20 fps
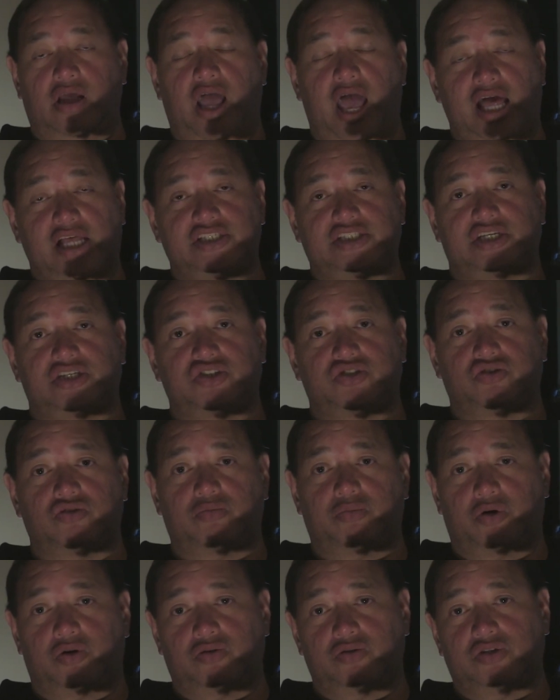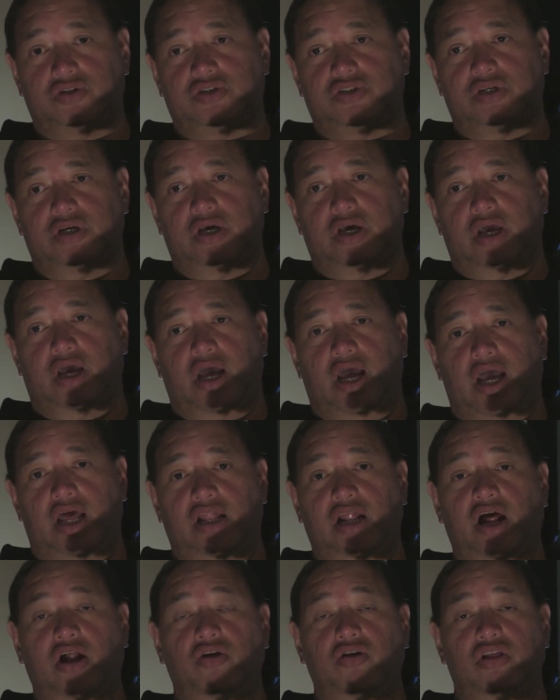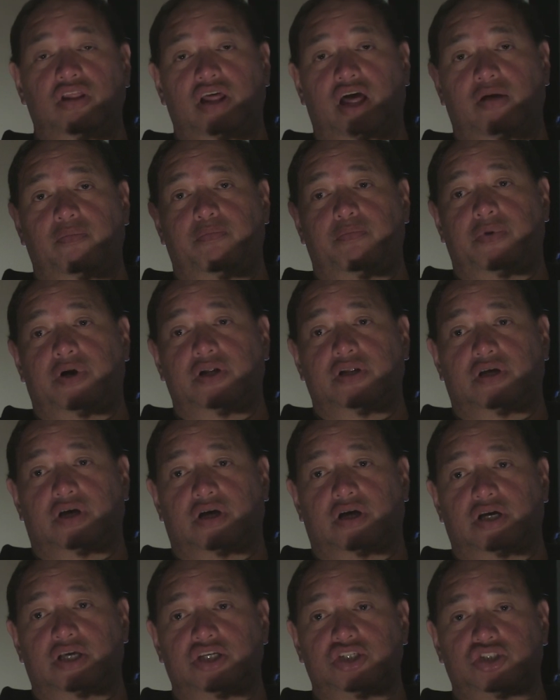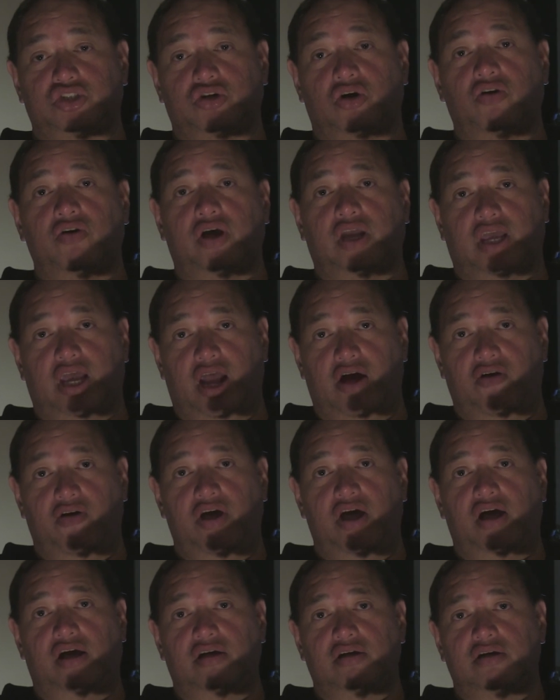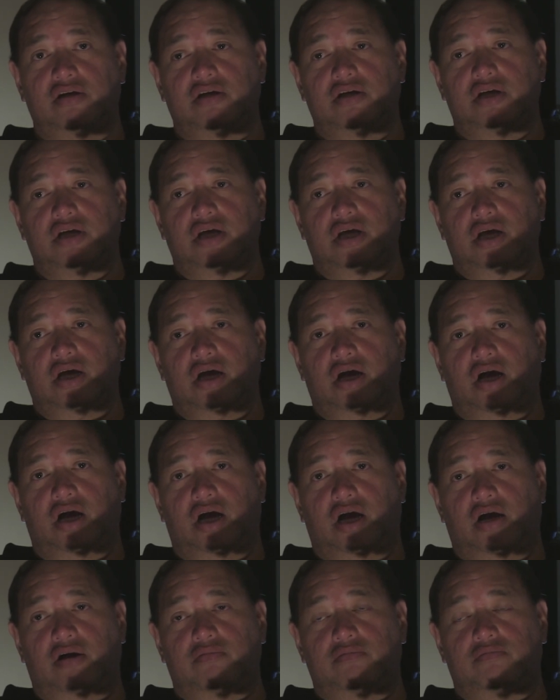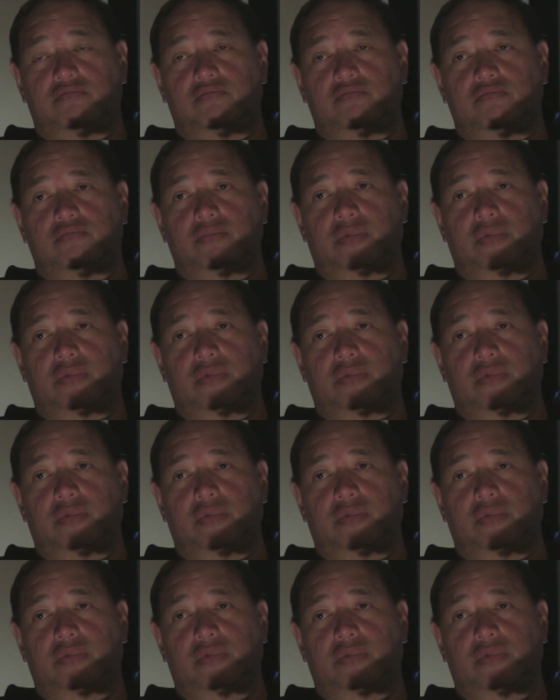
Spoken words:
ancestral bones, and not only that, but a historic area, and